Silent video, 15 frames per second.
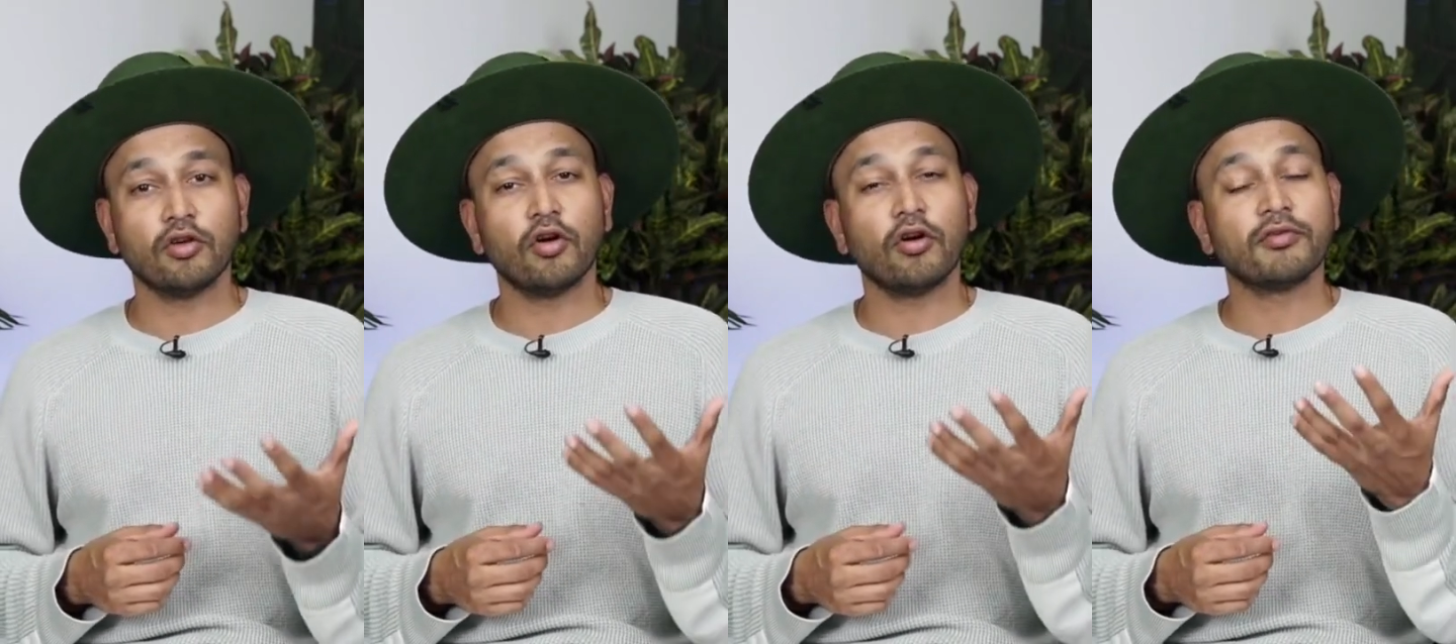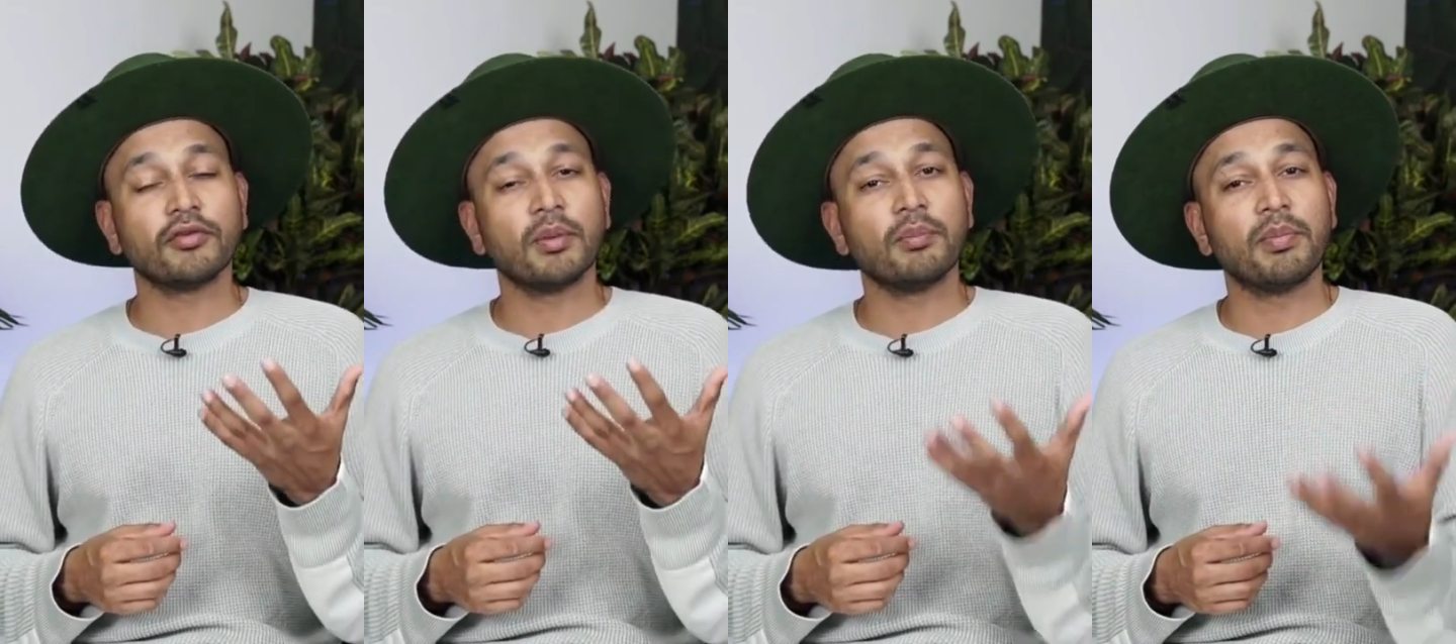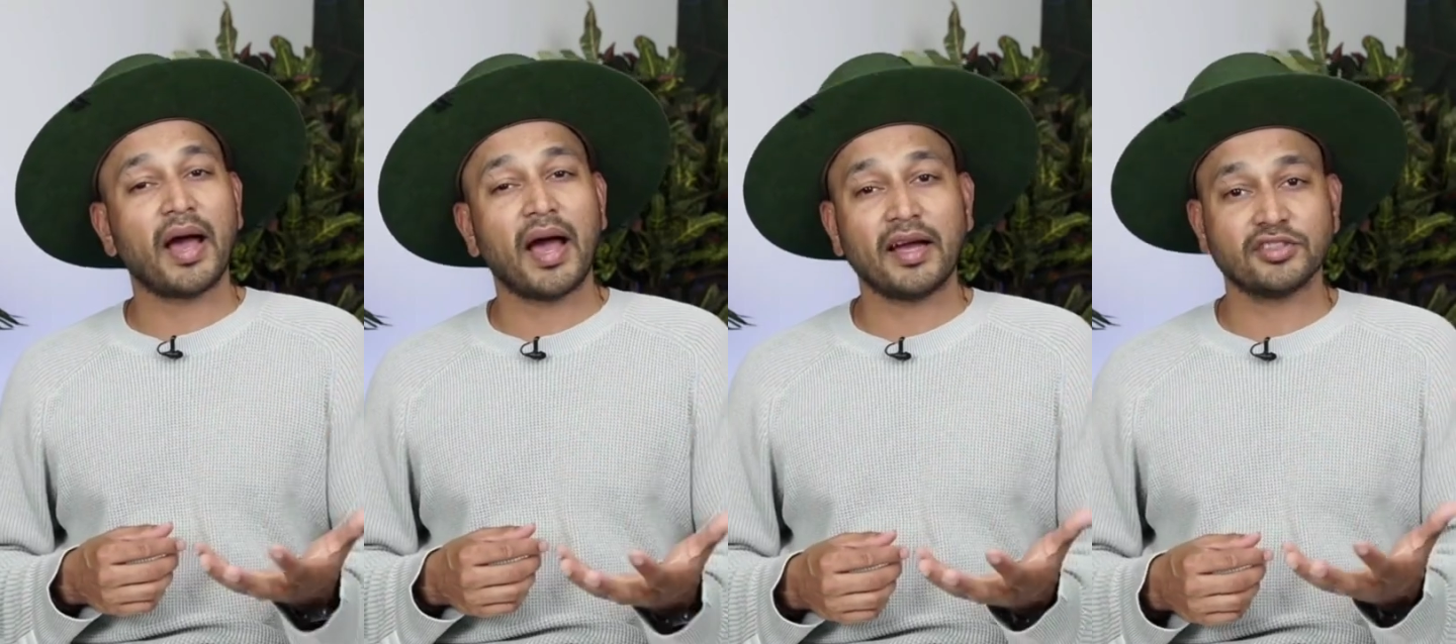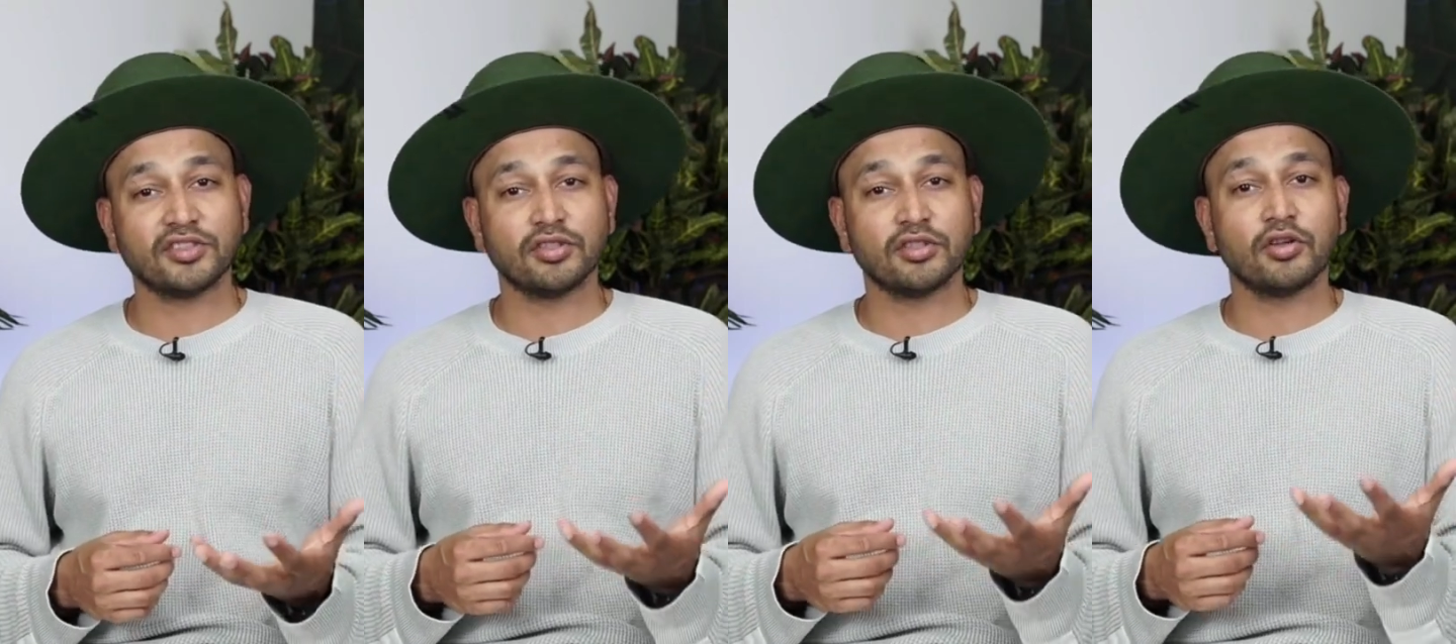of
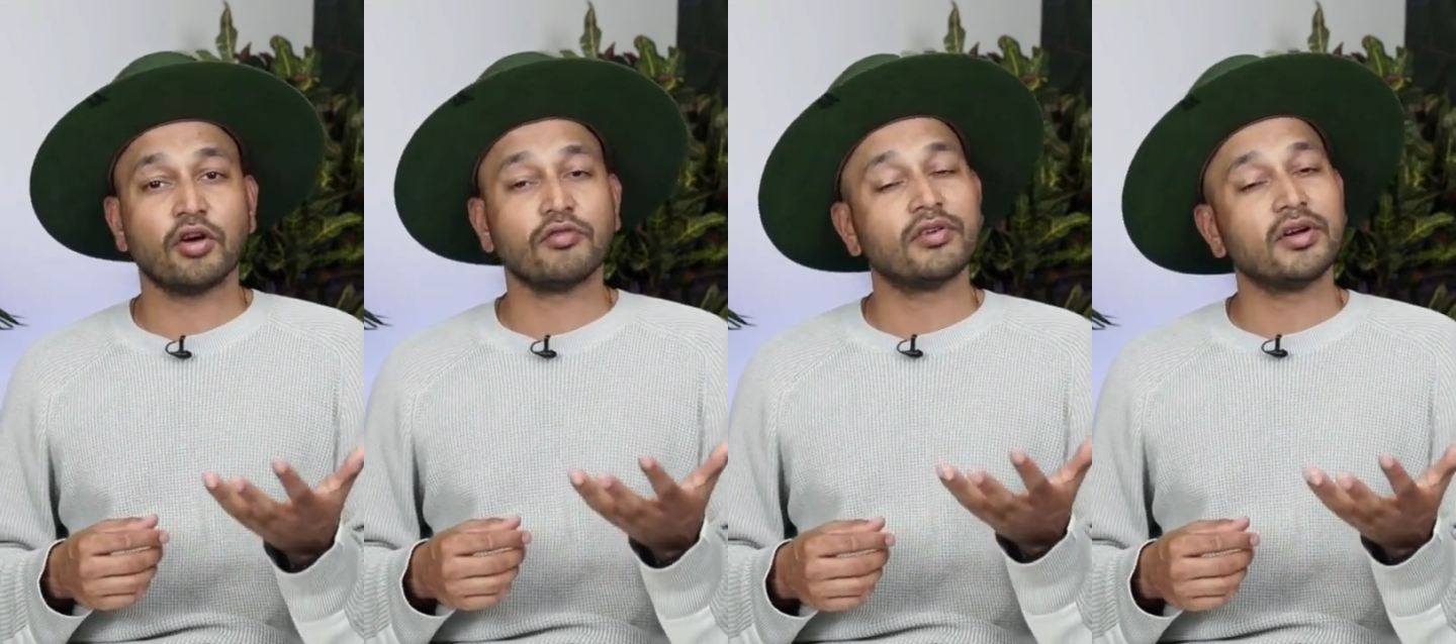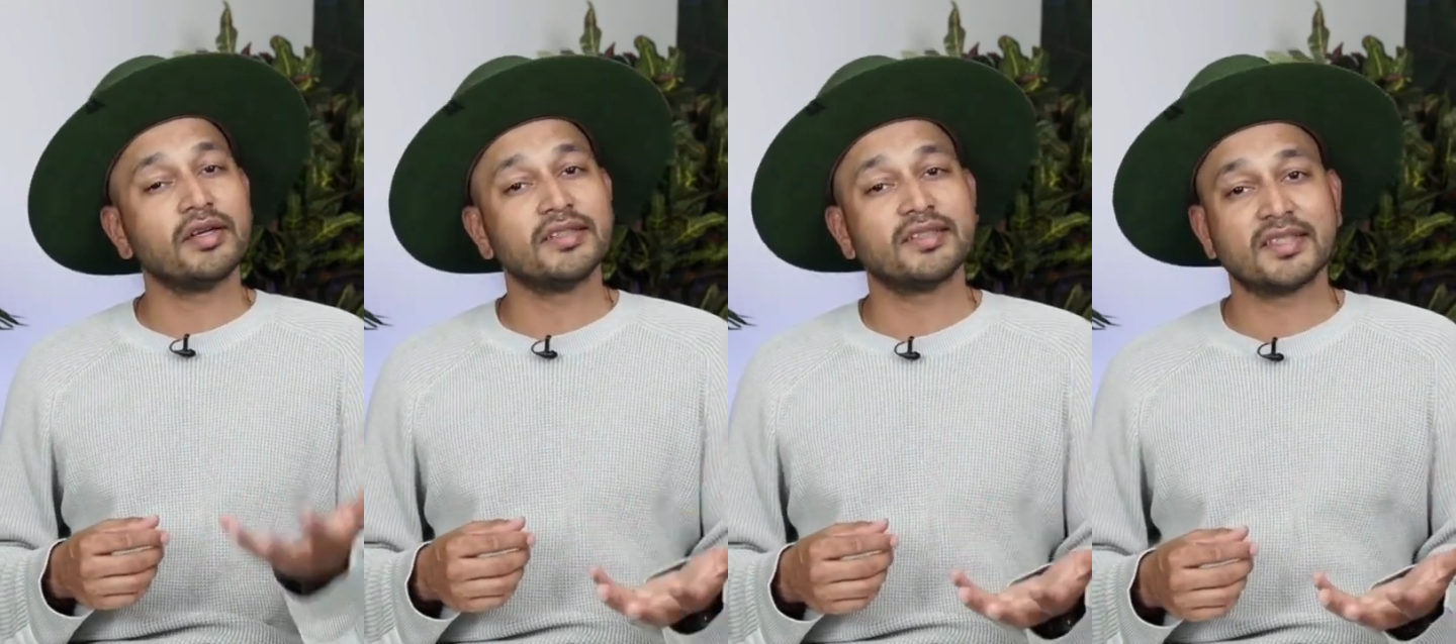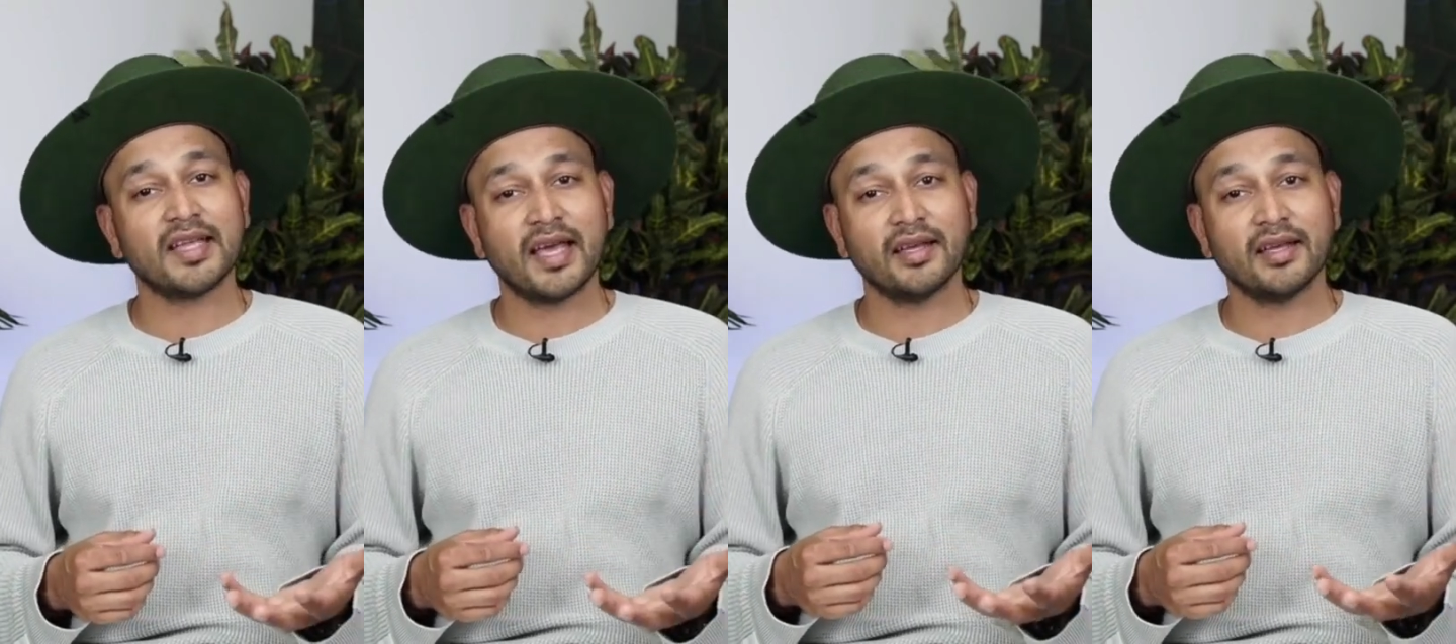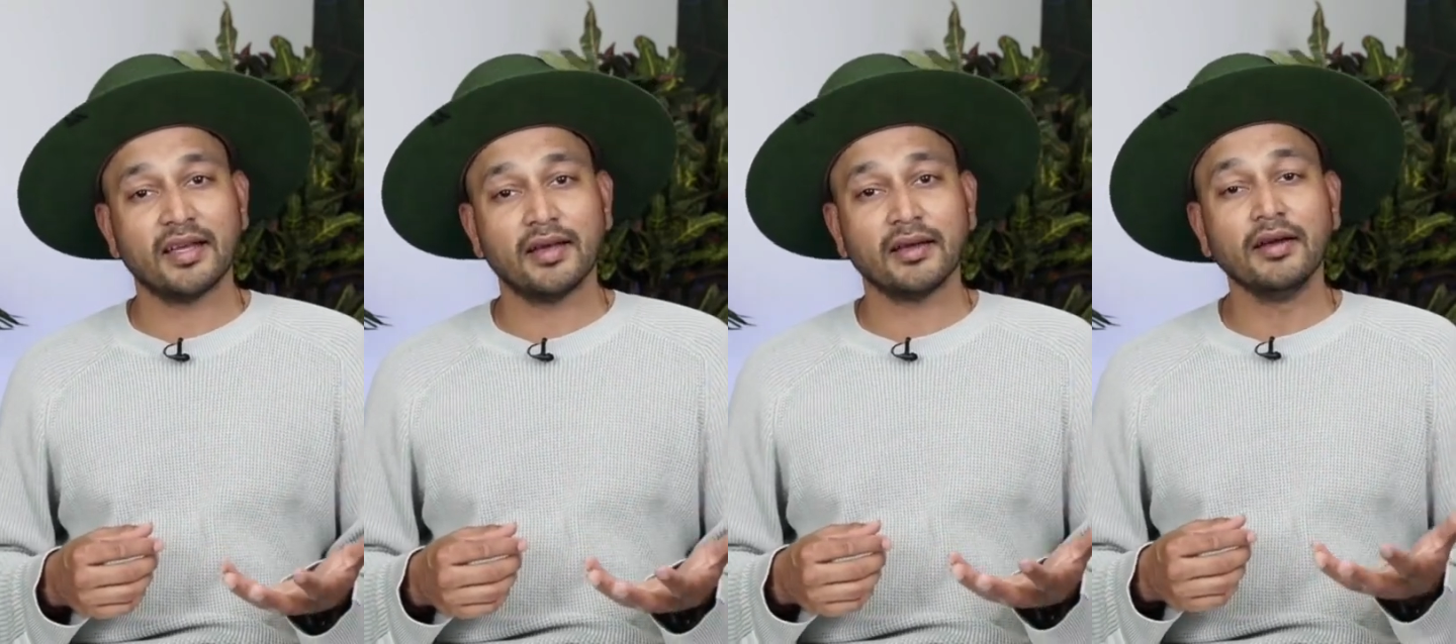compassion, of
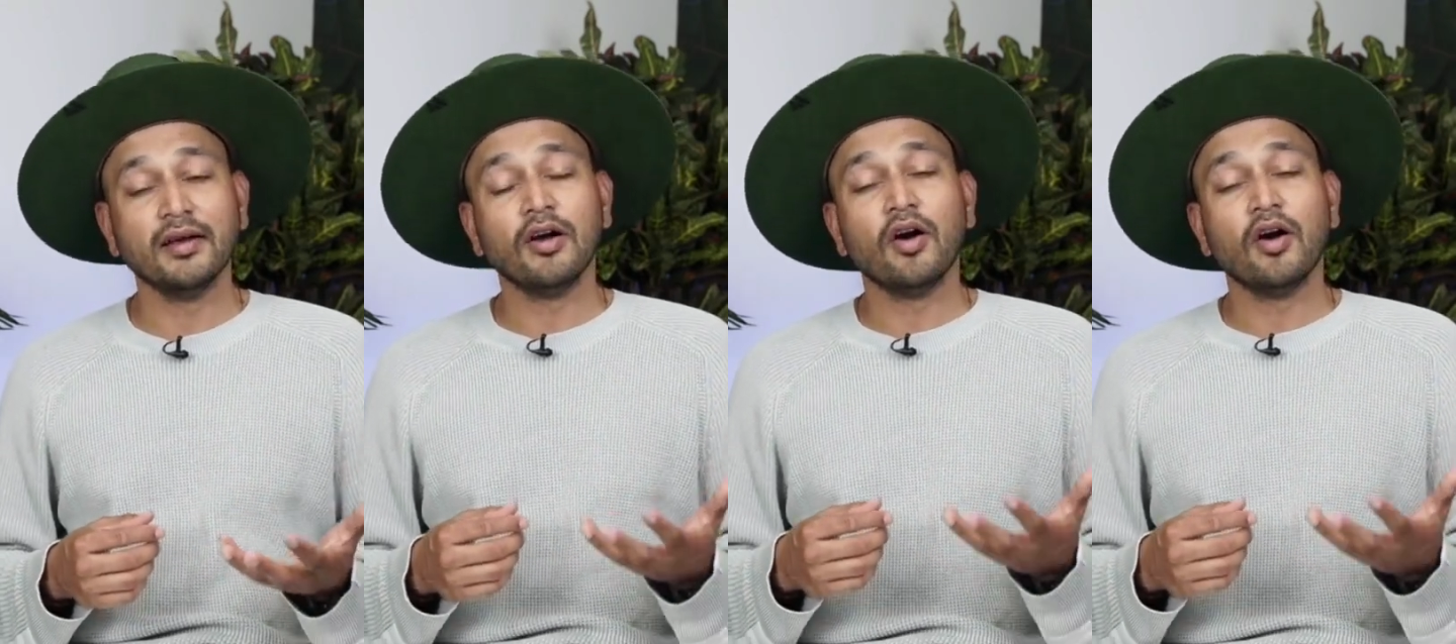understanding,